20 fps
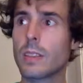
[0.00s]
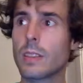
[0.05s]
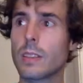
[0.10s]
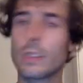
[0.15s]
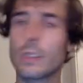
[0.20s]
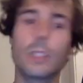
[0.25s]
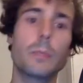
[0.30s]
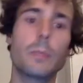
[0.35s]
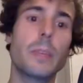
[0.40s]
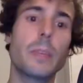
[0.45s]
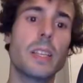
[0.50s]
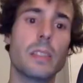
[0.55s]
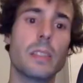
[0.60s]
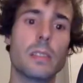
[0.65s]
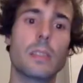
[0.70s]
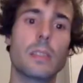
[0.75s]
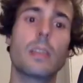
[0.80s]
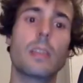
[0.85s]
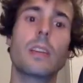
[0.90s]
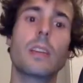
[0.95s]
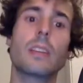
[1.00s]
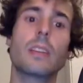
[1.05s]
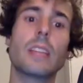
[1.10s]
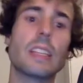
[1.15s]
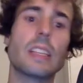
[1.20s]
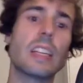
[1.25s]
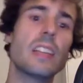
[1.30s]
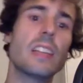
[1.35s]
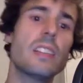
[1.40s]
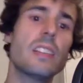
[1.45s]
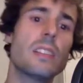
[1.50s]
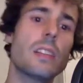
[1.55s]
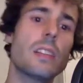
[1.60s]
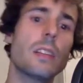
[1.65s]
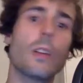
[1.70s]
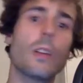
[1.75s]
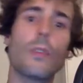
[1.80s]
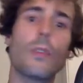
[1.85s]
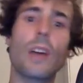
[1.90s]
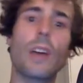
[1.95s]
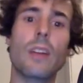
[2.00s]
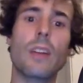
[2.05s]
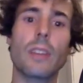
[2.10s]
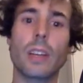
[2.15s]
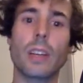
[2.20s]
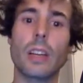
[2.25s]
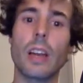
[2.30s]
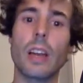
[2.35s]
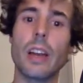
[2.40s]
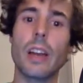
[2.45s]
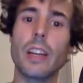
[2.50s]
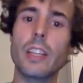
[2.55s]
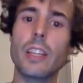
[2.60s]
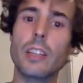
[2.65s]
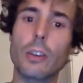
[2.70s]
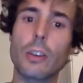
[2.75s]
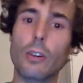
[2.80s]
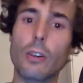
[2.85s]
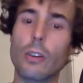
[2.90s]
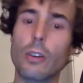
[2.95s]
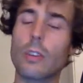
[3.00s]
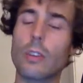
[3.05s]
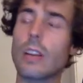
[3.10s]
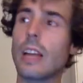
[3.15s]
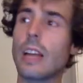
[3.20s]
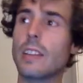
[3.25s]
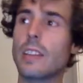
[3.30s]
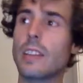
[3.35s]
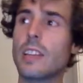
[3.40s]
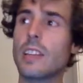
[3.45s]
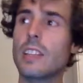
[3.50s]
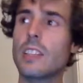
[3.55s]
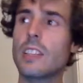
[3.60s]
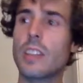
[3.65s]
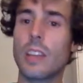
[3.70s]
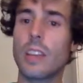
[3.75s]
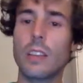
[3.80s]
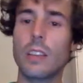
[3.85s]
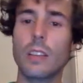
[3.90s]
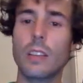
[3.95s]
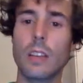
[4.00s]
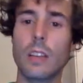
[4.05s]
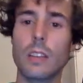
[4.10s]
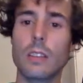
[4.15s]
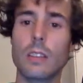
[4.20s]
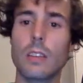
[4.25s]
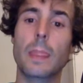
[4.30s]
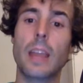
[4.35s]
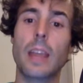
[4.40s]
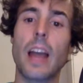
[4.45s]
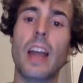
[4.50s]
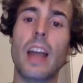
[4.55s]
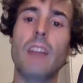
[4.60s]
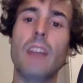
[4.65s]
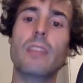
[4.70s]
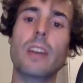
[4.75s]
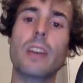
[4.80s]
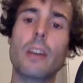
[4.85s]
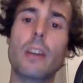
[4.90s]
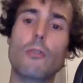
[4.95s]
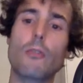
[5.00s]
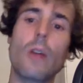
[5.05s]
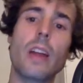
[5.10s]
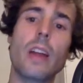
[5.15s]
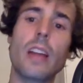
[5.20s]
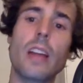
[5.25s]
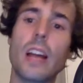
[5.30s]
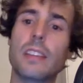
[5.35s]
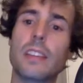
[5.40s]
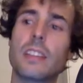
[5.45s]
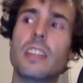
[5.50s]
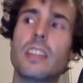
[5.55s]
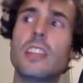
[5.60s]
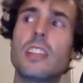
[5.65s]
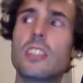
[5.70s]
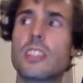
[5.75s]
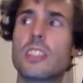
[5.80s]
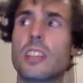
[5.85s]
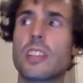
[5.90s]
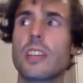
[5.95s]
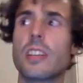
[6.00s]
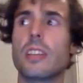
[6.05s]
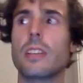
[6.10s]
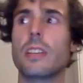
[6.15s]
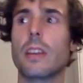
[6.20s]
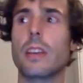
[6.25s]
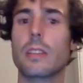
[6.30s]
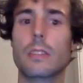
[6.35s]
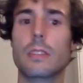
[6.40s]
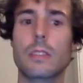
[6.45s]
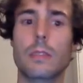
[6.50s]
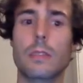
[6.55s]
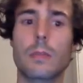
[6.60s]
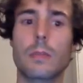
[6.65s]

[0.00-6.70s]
This means that instead of having an integer at each index, I have an array at each index.